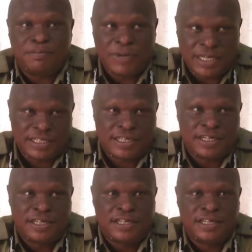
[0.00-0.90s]

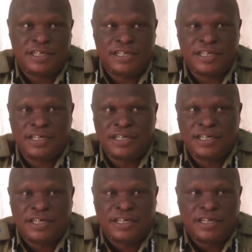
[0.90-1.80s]
must
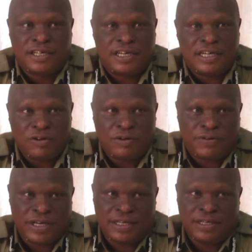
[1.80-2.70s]
uh,
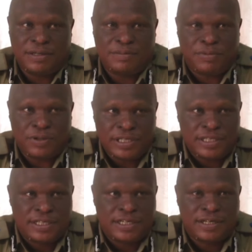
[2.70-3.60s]
notify
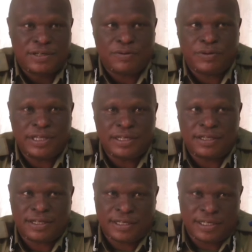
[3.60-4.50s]
police within
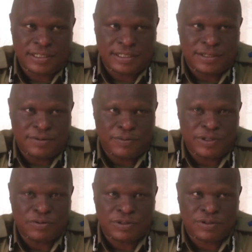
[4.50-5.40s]
three days,
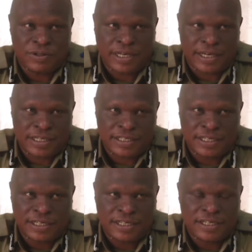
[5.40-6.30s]
which was not the case.